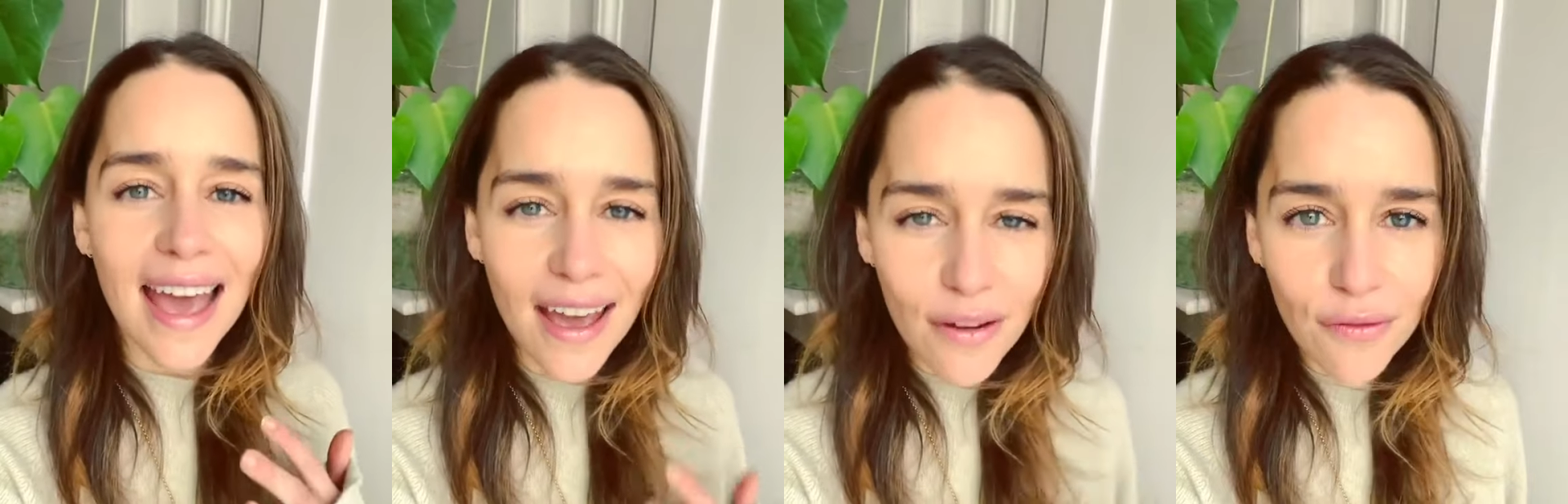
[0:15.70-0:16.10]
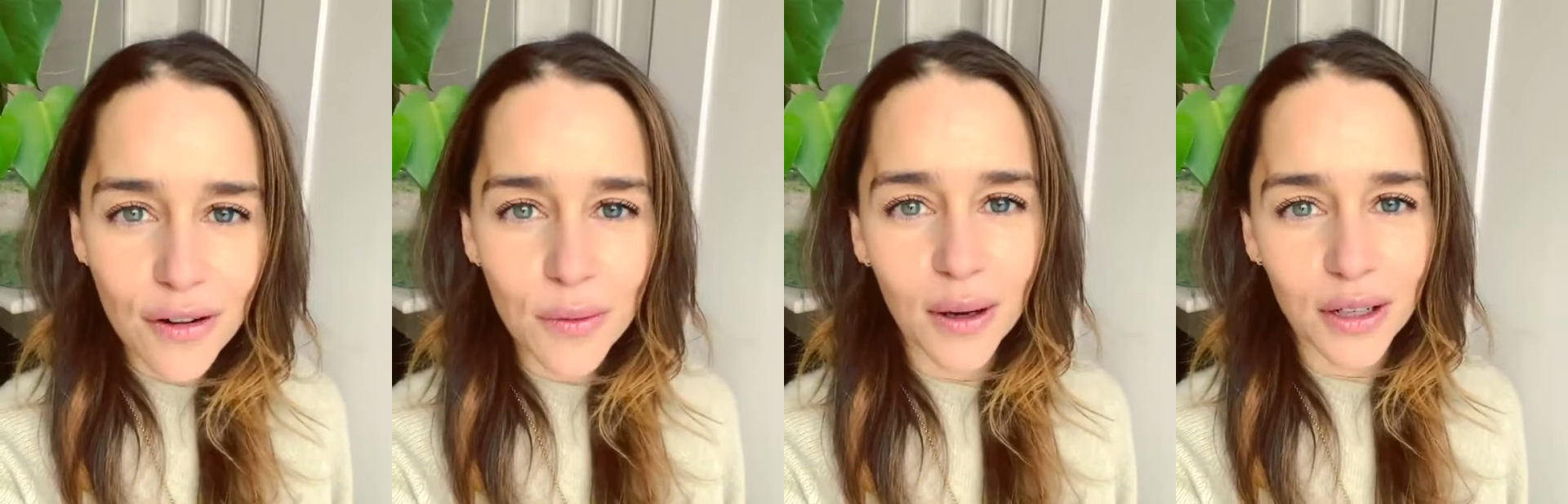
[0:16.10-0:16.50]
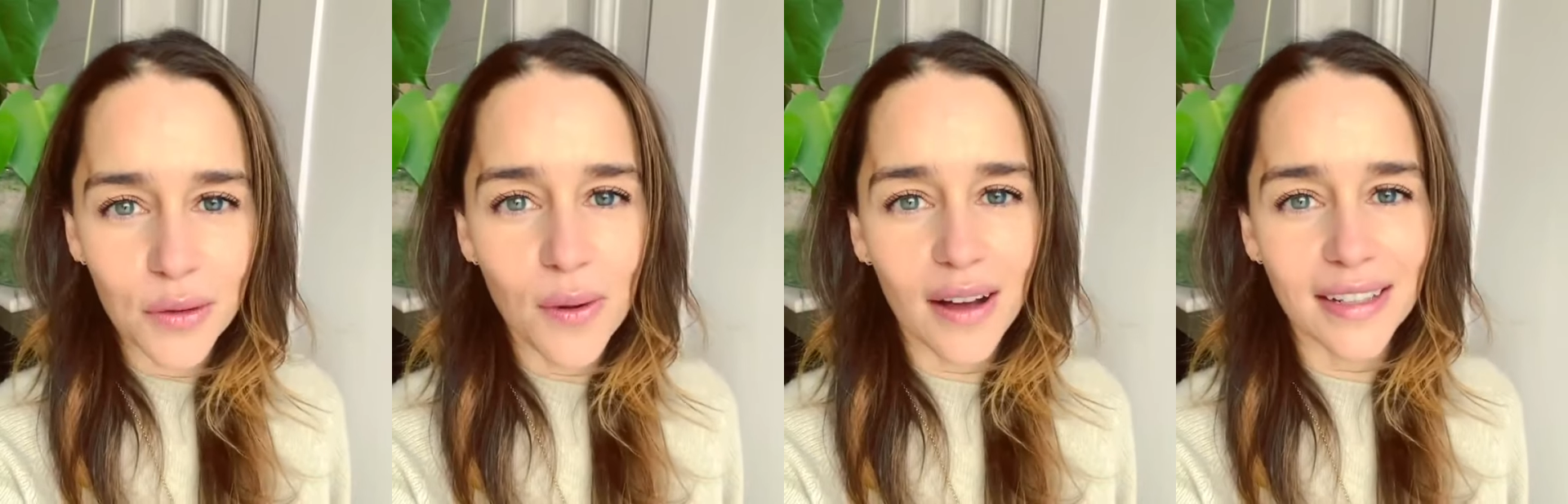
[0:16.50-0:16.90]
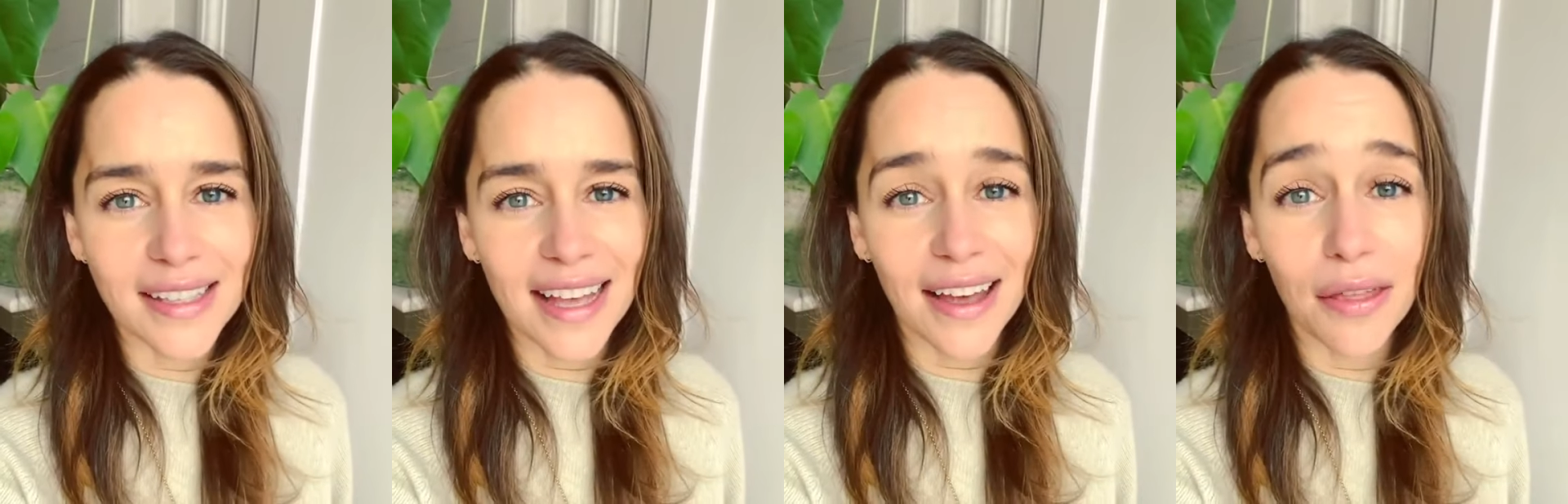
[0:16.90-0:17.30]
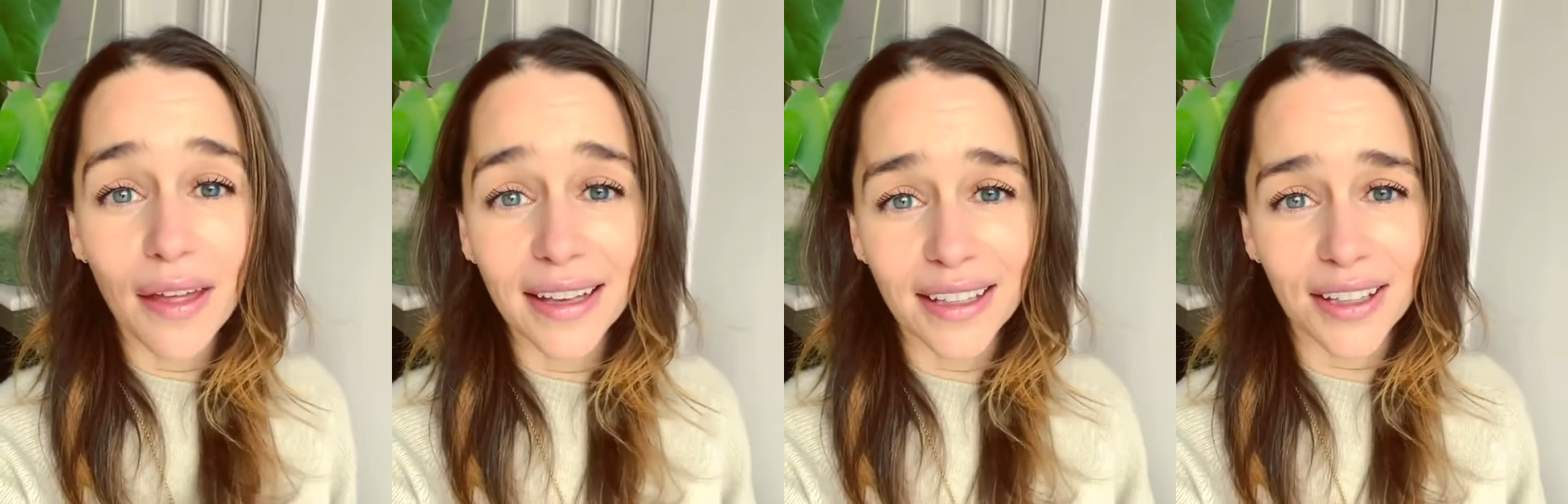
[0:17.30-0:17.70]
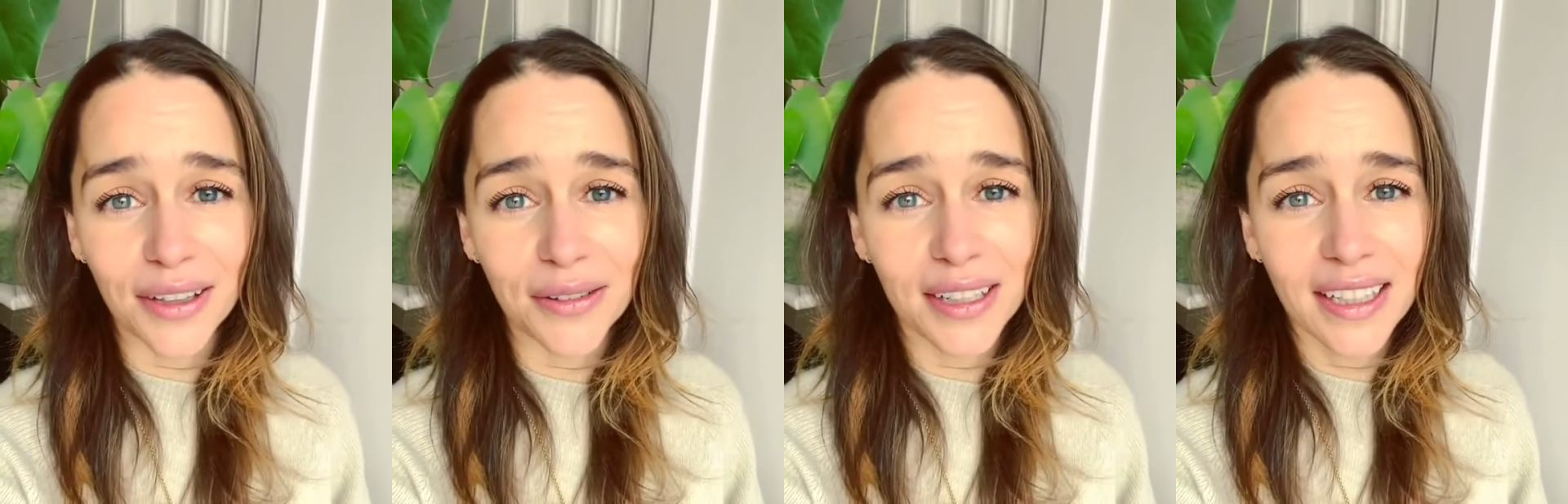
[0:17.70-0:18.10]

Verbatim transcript: everyone who works there, thank you.